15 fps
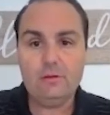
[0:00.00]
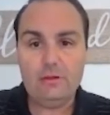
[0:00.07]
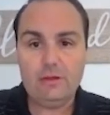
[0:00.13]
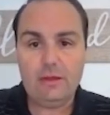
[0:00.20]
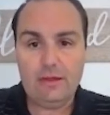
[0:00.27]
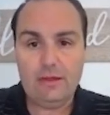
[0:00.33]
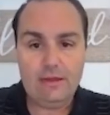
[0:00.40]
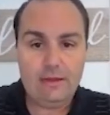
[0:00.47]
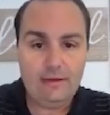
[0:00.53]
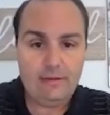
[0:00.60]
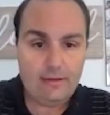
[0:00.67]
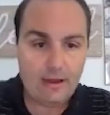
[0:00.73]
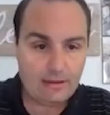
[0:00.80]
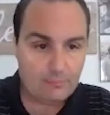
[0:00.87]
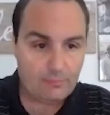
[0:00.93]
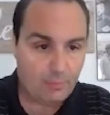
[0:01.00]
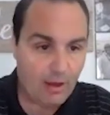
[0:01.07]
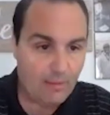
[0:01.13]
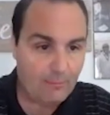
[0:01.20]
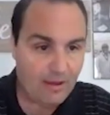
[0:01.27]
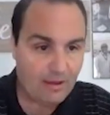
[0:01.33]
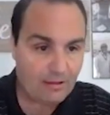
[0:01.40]
and I can
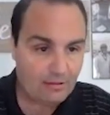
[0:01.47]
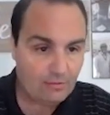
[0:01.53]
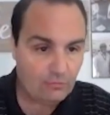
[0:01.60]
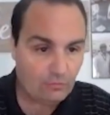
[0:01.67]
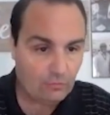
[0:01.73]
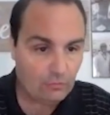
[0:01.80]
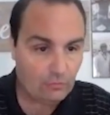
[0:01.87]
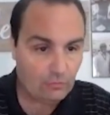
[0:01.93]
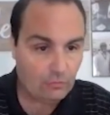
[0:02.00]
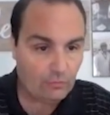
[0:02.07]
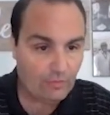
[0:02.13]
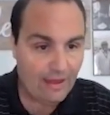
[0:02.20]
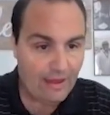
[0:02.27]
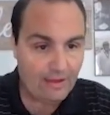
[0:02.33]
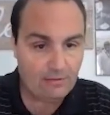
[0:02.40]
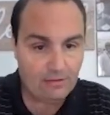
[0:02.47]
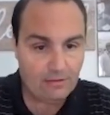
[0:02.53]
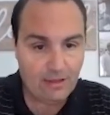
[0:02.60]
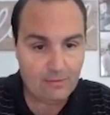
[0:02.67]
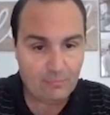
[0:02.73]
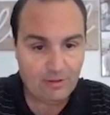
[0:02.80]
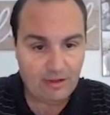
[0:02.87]
pop back into that
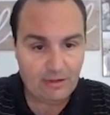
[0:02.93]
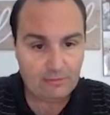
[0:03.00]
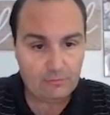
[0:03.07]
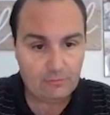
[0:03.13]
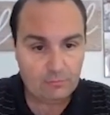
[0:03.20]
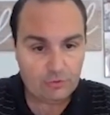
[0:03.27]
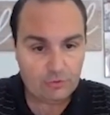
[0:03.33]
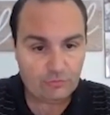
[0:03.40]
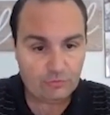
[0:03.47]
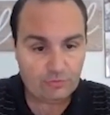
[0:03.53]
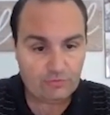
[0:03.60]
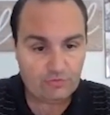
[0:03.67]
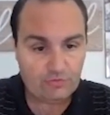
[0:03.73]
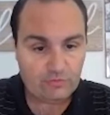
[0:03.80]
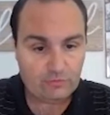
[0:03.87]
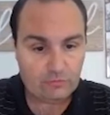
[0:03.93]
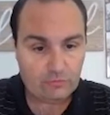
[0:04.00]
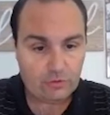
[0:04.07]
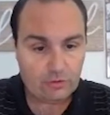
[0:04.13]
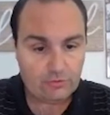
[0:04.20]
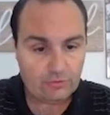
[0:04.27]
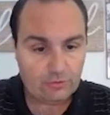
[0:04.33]
campaign, this is
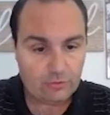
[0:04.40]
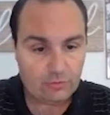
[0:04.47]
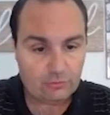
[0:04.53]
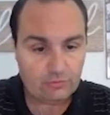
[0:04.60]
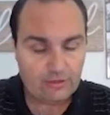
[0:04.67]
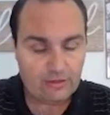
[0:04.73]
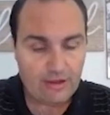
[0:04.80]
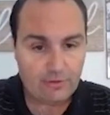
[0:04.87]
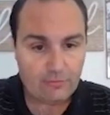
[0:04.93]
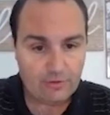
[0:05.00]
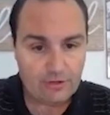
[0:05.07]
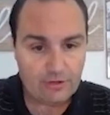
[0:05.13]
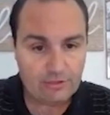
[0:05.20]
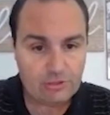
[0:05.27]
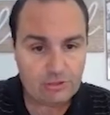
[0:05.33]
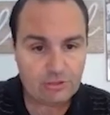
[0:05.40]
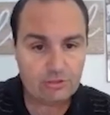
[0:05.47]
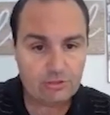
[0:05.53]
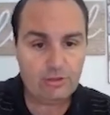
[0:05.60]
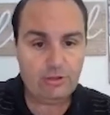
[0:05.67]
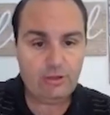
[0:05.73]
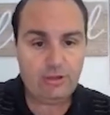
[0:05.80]
called the cold lead outreach,
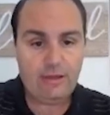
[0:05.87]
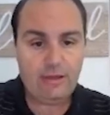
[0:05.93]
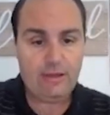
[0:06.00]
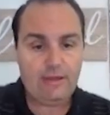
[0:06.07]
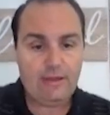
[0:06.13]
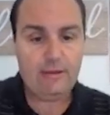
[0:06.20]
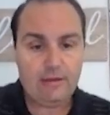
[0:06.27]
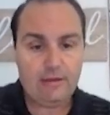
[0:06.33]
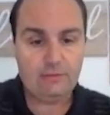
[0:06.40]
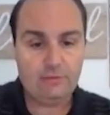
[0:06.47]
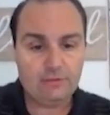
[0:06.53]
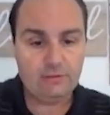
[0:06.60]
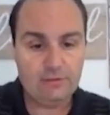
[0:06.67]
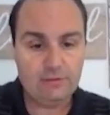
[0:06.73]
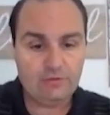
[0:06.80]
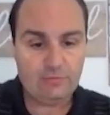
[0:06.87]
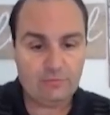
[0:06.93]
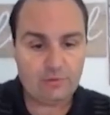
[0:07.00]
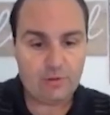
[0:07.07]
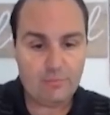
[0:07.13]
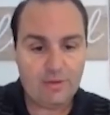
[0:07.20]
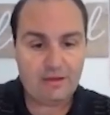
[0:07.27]
and I'll literally just
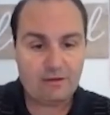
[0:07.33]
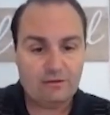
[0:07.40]
come back